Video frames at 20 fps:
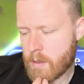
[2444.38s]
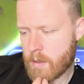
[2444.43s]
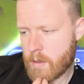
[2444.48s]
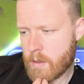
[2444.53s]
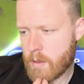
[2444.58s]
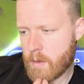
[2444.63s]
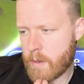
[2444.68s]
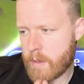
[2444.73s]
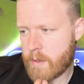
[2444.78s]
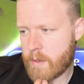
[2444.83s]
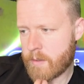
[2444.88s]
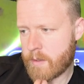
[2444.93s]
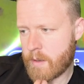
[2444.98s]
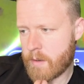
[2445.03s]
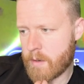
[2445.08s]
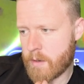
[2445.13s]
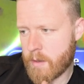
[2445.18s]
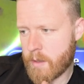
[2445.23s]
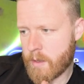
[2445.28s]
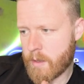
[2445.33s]
Oh, I
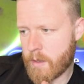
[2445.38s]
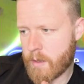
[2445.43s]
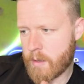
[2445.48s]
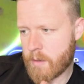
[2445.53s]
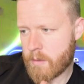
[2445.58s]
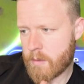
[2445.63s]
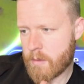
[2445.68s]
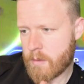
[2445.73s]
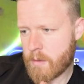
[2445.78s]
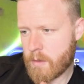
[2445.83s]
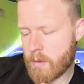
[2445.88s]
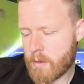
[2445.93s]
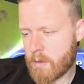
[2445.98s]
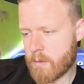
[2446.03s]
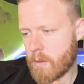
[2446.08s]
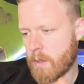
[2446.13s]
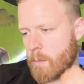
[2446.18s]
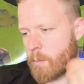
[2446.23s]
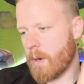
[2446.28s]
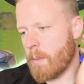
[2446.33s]
descended. So
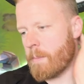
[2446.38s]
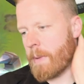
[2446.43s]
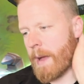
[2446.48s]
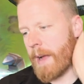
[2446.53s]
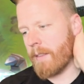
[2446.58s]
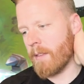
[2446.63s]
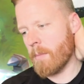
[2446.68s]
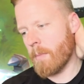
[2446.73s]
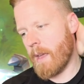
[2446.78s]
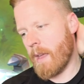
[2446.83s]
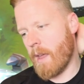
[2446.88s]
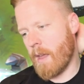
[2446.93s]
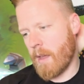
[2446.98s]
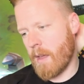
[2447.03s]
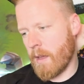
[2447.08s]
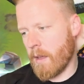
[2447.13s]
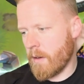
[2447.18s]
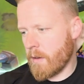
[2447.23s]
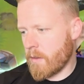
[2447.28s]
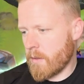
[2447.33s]
I can put it back to my
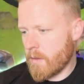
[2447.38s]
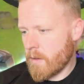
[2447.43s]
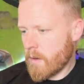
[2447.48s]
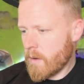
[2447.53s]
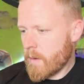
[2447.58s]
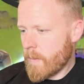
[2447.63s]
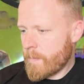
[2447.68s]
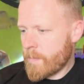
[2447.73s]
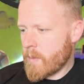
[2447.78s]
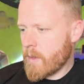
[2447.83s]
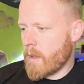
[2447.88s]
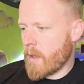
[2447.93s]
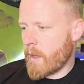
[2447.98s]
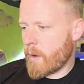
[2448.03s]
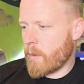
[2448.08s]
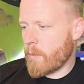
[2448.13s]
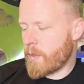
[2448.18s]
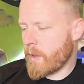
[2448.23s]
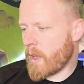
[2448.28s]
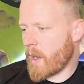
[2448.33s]
hand. I
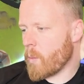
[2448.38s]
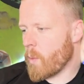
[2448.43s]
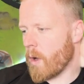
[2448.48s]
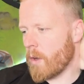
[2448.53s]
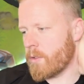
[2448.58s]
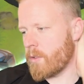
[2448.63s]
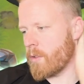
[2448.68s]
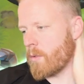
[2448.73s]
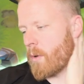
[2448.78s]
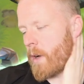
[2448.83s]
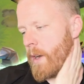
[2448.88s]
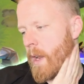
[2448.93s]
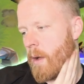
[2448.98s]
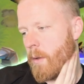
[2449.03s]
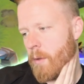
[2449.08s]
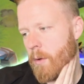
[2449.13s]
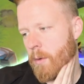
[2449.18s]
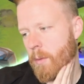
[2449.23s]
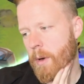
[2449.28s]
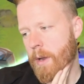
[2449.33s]
don't think I want to right now,
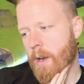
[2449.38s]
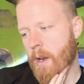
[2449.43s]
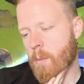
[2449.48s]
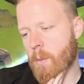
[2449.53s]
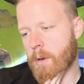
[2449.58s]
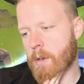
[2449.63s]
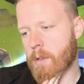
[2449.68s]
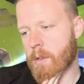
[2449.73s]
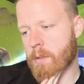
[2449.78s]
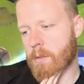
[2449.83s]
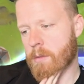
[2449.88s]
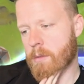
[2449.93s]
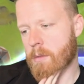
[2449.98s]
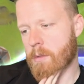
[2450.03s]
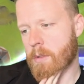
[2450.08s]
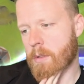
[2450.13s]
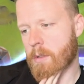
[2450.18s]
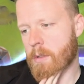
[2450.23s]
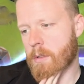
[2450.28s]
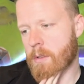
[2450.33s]
though, right? I want
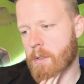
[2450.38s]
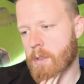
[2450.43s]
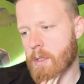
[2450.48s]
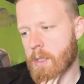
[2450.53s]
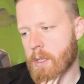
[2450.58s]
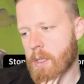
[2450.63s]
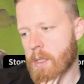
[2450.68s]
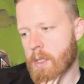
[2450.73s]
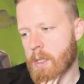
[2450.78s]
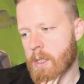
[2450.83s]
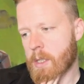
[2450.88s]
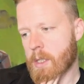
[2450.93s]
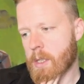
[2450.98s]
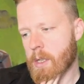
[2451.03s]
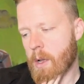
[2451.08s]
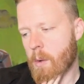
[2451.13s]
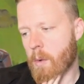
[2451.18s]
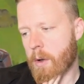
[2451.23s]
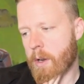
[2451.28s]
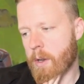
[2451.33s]

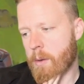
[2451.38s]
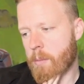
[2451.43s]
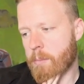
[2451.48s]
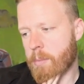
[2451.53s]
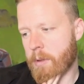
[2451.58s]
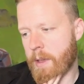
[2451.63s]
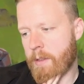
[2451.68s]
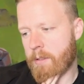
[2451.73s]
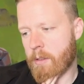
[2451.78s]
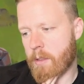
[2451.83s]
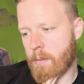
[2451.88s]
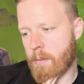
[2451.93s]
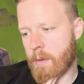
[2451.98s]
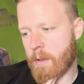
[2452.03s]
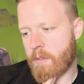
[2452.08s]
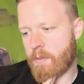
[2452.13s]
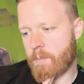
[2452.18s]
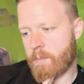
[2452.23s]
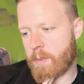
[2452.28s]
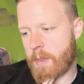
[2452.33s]
it in place so
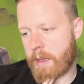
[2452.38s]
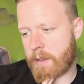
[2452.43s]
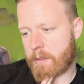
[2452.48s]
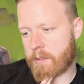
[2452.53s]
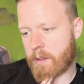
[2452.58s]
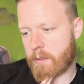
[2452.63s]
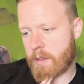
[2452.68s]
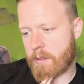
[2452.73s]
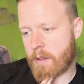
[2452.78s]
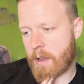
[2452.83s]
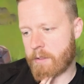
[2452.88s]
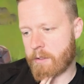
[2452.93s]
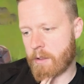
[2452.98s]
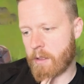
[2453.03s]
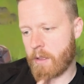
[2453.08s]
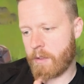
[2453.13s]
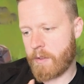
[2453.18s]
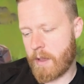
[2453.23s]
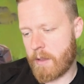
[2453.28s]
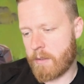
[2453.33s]
that these guys all
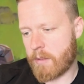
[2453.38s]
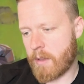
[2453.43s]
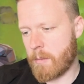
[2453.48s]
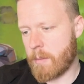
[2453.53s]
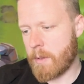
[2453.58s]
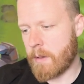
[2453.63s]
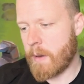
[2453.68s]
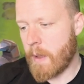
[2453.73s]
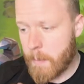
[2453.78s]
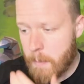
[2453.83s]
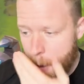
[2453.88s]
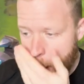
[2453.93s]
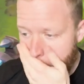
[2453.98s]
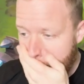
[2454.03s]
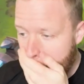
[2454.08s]
have haste coming down.